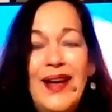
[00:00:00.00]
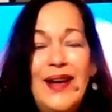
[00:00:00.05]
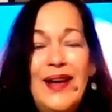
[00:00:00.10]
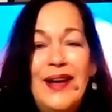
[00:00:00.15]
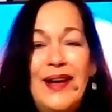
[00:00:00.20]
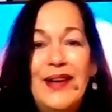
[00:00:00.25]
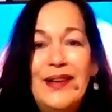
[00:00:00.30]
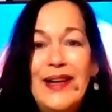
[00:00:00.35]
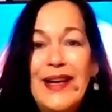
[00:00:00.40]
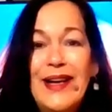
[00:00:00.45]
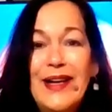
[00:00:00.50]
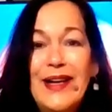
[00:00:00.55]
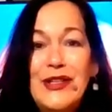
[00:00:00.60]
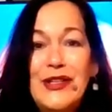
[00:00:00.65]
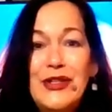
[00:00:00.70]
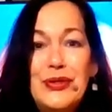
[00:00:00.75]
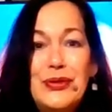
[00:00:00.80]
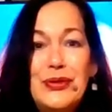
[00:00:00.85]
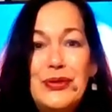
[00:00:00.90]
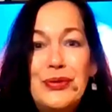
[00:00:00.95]
like
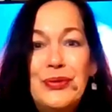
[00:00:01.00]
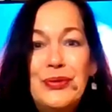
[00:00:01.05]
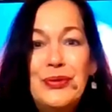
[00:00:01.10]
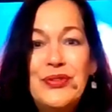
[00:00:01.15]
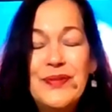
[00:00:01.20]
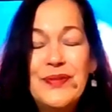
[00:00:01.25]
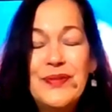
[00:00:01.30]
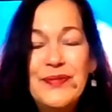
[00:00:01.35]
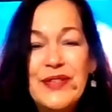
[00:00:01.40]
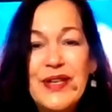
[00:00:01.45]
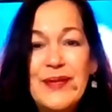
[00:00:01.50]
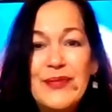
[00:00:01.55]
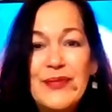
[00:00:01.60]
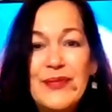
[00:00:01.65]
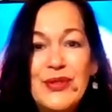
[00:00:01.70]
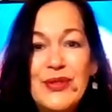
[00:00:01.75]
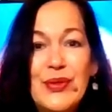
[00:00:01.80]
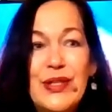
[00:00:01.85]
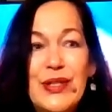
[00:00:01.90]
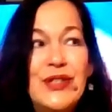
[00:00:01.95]
I do
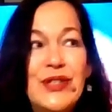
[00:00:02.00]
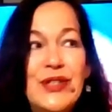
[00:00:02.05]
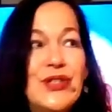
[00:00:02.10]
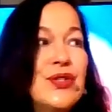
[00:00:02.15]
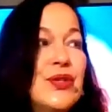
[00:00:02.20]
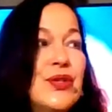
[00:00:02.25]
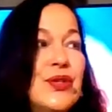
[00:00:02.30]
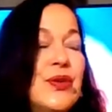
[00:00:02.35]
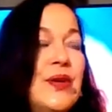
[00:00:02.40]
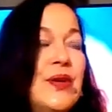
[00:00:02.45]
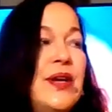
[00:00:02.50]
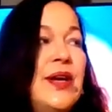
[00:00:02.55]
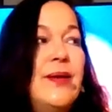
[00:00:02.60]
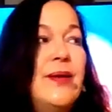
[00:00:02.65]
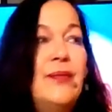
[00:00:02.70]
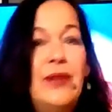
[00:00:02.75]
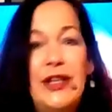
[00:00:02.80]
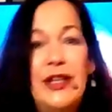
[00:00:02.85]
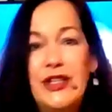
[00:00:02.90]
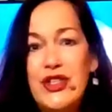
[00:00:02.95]
sometimes on
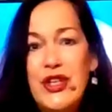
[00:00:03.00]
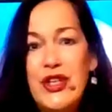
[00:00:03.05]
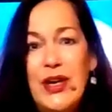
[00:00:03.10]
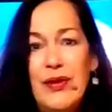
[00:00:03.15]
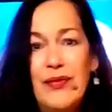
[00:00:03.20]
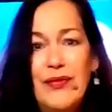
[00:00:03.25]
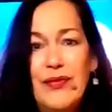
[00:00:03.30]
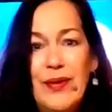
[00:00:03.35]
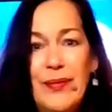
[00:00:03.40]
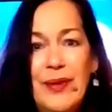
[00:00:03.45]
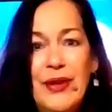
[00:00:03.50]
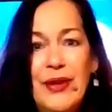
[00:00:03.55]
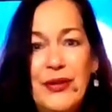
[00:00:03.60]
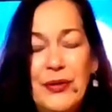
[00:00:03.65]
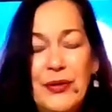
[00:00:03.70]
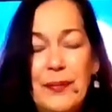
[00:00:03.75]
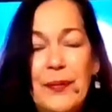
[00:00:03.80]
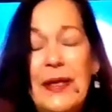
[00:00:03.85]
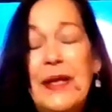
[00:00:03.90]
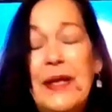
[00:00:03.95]
Instagram, like share from
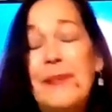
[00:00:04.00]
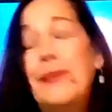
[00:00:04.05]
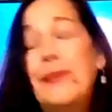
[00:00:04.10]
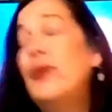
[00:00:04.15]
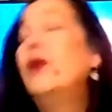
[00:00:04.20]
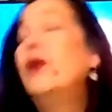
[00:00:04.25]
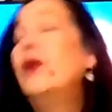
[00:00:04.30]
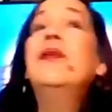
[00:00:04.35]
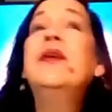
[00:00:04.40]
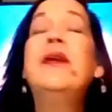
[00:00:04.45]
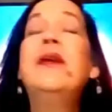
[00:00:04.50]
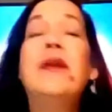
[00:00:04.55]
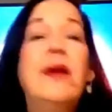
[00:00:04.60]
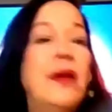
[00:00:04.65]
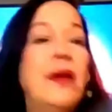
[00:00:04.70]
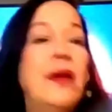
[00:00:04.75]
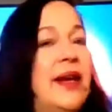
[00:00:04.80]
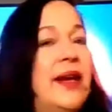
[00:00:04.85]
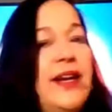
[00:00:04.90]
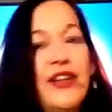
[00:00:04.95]
other people.
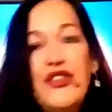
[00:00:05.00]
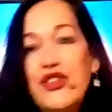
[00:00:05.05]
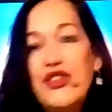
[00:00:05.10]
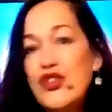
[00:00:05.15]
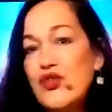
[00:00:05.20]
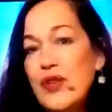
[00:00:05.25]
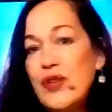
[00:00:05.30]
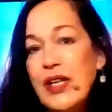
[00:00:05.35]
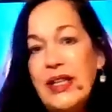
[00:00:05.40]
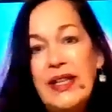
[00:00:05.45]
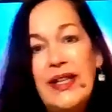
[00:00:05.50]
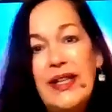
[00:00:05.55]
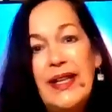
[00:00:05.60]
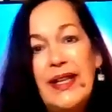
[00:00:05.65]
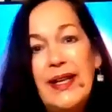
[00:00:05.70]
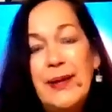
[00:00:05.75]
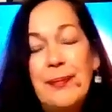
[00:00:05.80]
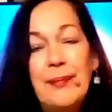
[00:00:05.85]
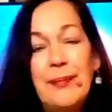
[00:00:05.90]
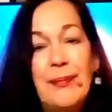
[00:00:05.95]
It's
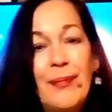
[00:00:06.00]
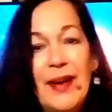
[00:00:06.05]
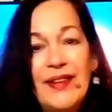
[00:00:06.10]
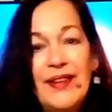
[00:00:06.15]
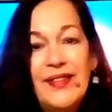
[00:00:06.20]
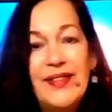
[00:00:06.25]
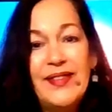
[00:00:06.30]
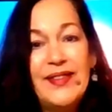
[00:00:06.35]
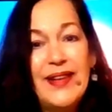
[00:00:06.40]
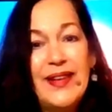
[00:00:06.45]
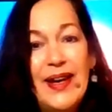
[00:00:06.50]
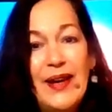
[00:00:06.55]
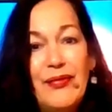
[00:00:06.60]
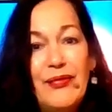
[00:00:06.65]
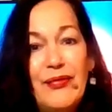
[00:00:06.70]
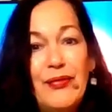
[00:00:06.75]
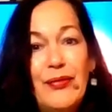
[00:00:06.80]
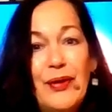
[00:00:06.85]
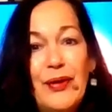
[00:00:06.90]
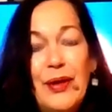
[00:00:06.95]
strictly my
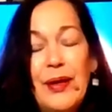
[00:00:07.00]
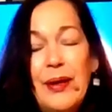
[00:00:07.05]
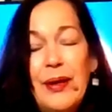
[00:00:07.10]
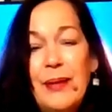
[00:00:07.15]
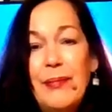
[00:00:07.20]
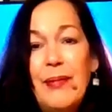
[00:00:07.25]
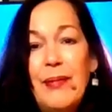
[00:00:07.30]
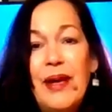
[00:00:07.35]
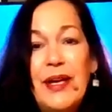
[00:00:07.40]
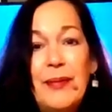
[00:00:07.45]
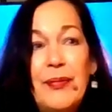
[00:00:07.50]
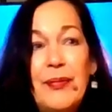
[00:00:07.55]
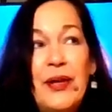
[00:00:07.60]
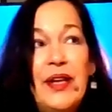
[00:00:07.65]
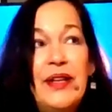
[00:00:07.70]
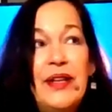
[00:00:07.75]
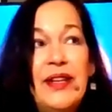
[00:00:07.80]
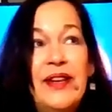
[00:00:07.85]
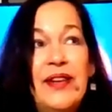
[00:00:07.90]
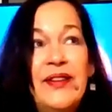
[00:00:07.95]
stuff, my
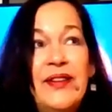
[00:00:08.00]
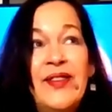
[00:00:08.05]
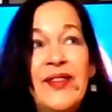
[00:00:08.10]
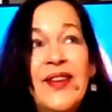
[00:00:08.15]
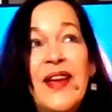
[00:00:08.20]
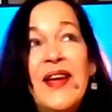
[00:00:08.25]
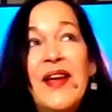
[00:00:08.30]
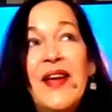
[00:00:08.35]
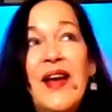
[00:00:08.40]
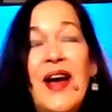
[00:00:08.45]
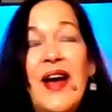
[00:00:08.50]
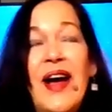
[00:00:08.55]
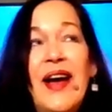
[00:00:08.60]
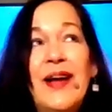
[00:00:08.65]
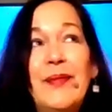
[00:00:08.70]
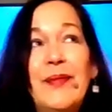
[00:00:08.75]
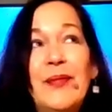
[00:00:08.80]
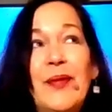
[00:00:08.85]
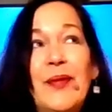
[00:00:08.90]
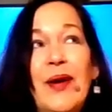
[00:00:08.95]
opinions.
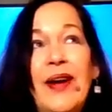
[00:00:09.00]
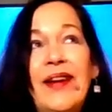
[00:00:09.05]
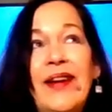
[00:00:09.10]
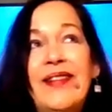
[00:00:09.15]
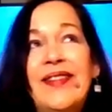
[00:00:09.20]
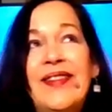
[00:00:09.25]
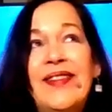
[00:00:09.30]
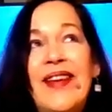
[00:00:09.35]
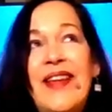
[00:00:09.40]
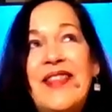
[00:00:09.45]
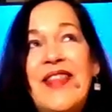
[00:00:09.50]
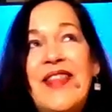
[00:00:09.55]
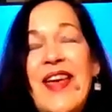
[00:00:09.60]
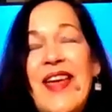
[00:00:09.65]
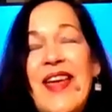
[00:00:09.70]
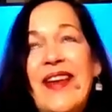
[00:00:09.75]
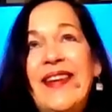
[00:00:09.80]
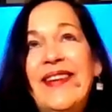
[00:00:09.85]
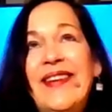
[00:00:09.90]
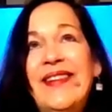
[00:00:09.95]
I said
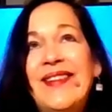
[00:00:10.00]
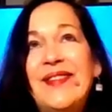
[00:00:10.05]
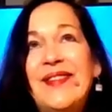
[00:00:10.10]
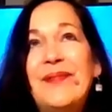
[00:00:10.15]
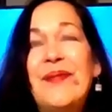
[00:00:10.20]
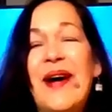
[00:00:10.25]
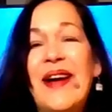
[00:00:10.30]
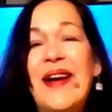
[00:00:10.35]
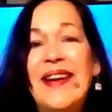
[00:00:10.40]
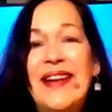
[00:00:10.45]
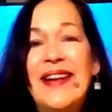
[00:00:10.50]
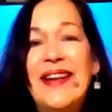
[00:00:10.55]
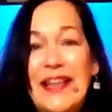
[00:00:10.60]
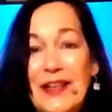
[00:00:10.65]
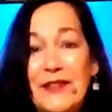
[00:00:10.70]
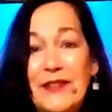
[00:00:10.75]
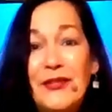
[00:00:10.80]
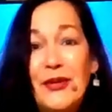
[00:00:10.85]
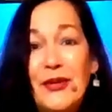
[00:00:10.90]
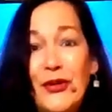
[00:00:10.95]
that it's my
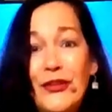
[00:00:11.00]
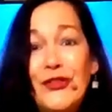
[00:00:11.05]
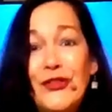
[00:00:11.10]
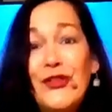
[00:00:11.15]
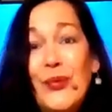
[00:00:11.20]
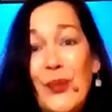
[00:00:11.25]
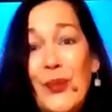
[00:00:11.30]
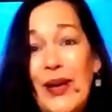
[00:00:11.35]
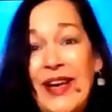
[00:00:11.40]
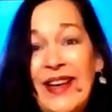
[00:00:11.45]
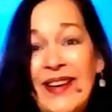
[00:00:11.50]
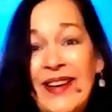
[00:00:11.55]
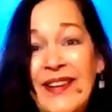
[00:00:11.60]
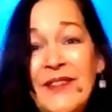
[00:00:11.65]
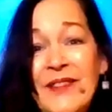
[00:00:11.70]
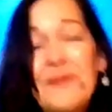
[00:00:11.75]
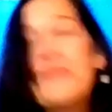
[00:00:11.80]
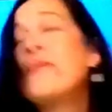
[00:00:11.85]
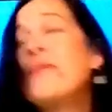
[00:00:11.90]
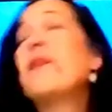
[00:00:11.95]
evil
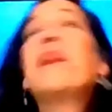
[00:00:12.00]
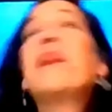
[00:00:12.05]
twin